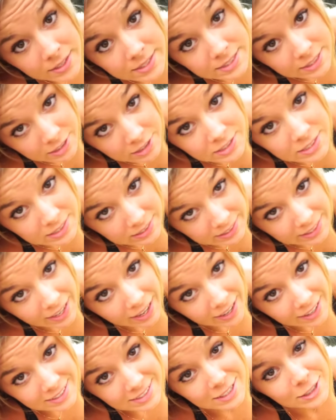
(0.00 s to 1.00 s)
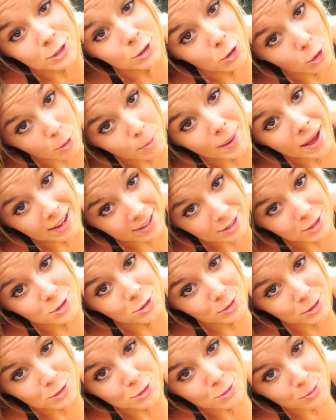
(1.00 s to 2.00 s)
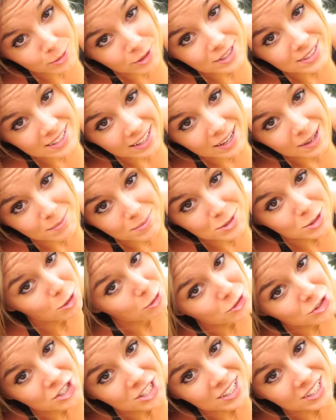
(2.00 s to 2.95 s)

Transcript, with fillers: Seriously, guys, go back and do it two more times. No